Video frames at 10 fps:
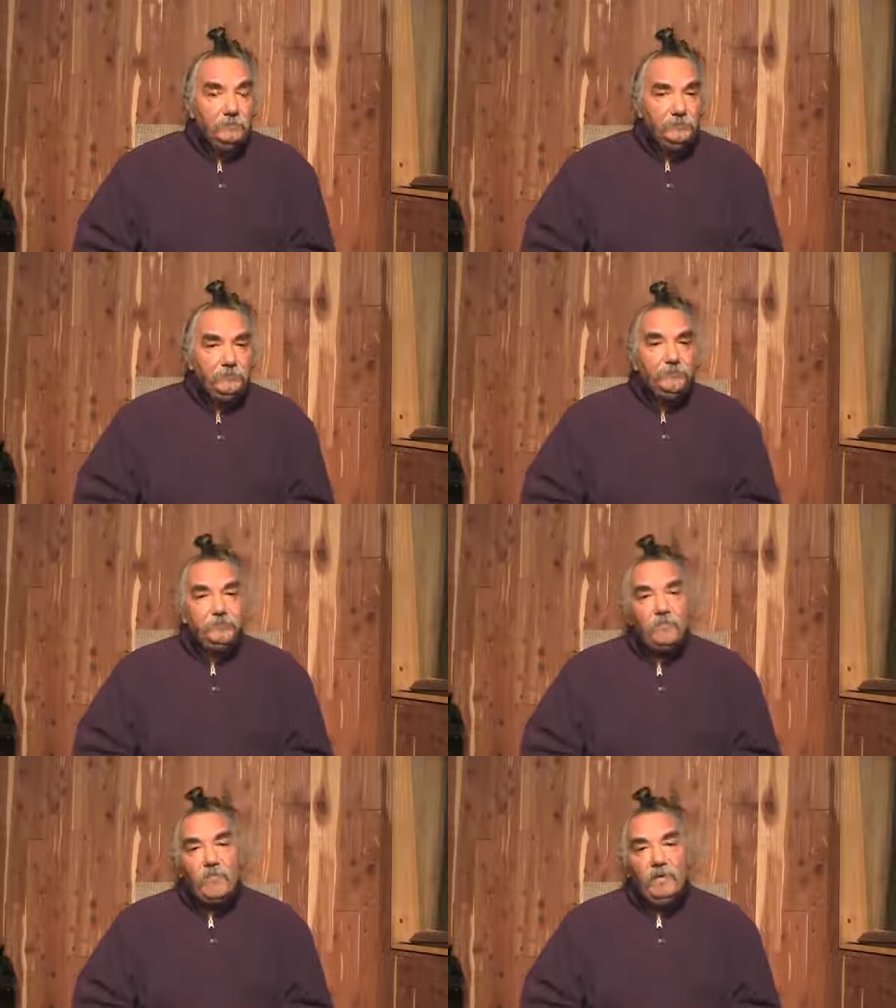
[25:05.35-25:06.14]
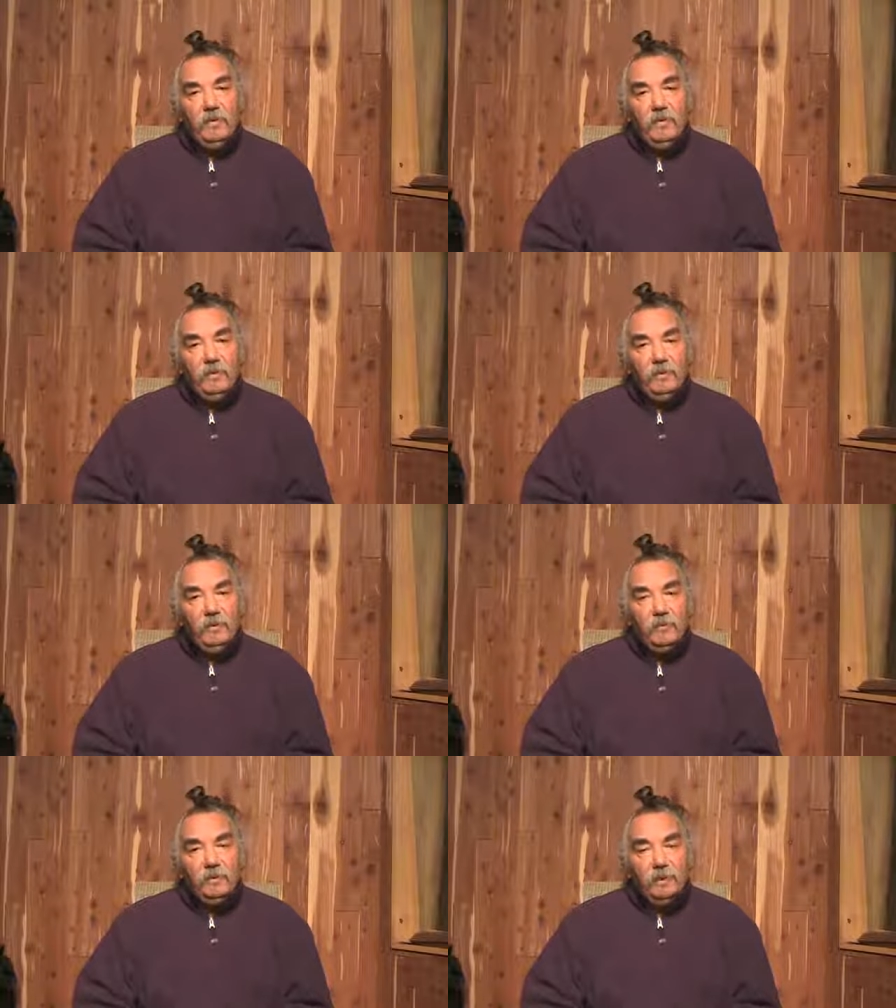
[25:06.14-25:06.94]
and
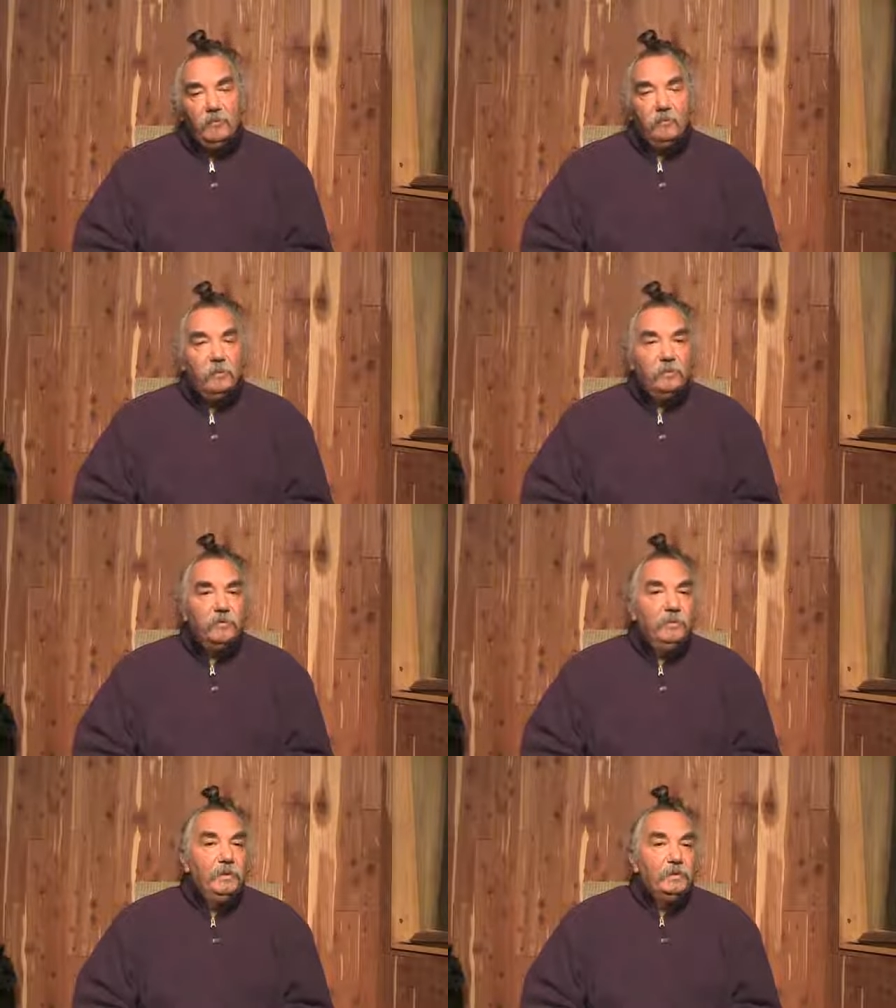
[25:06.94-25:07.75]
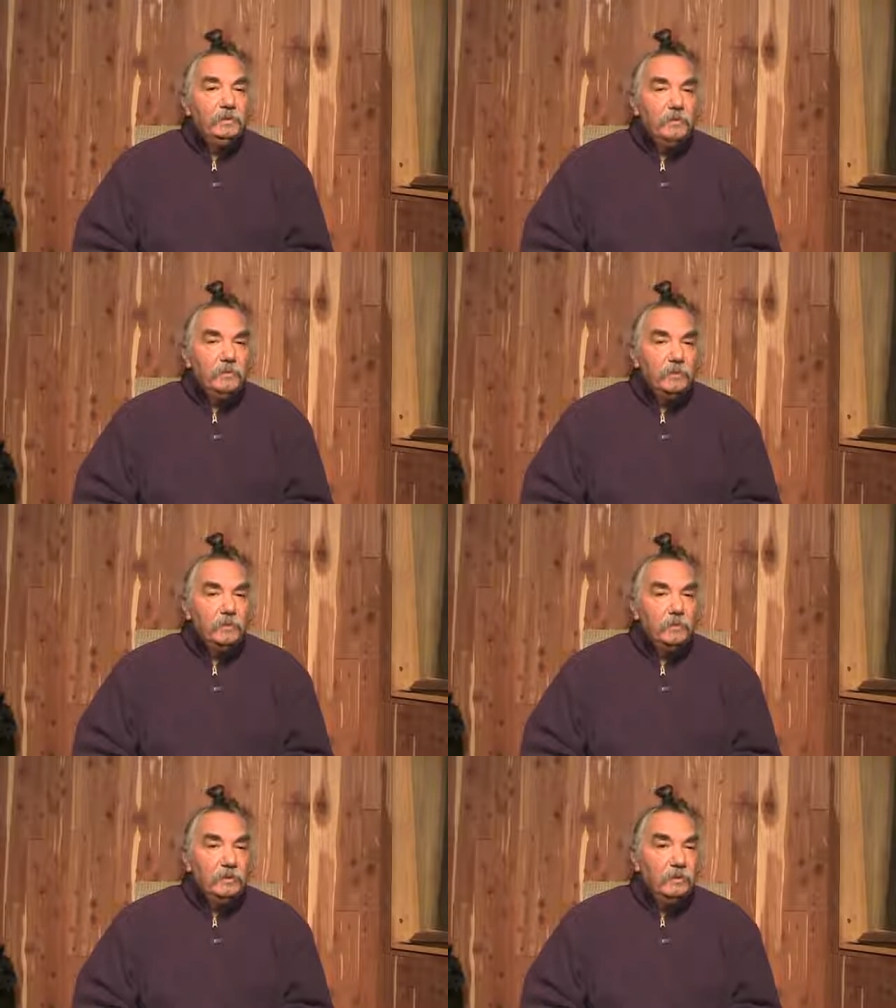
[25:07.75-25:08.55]
be okay with both dimensions of it,
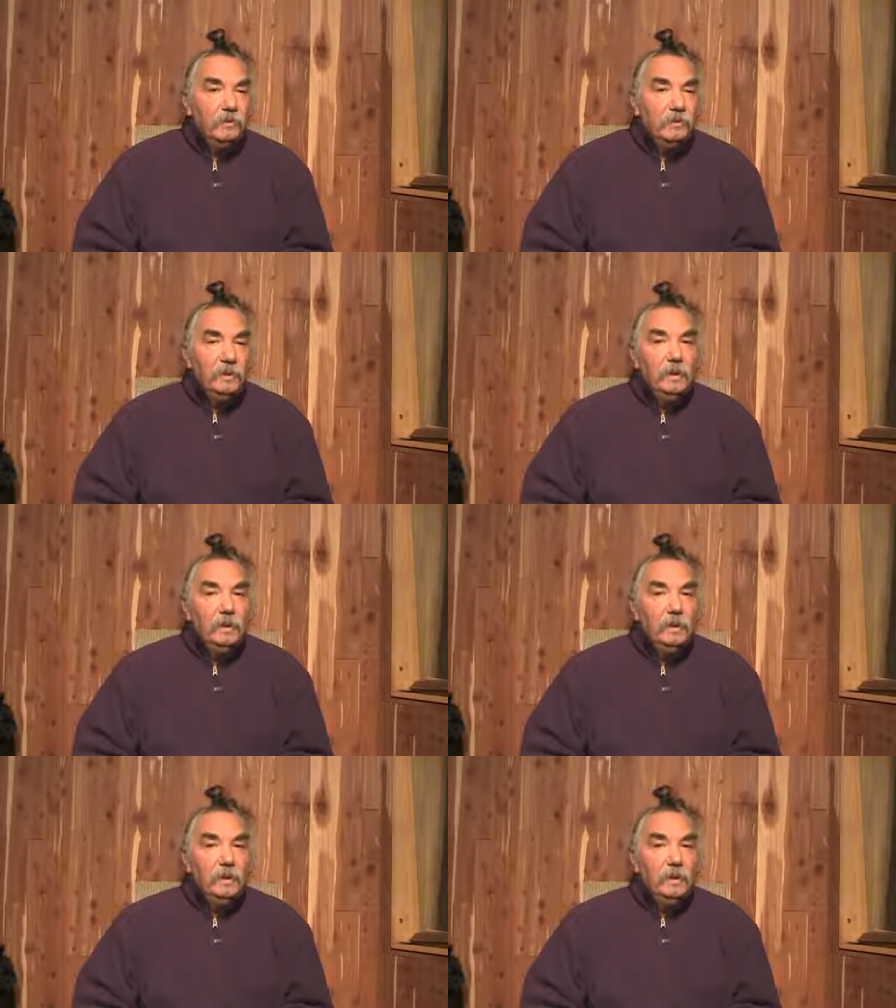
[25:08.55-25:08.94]
the material